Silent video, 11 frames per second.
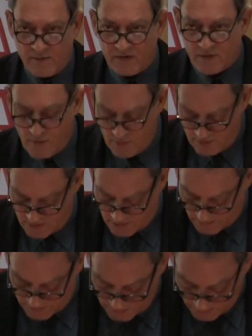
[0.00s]
of his own
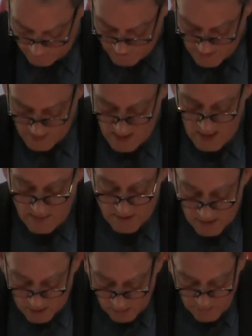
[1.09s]
culture, but
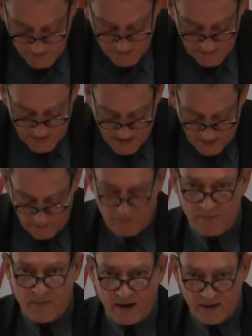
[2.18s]
always in the end to
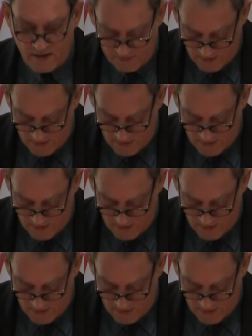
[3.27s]
make it his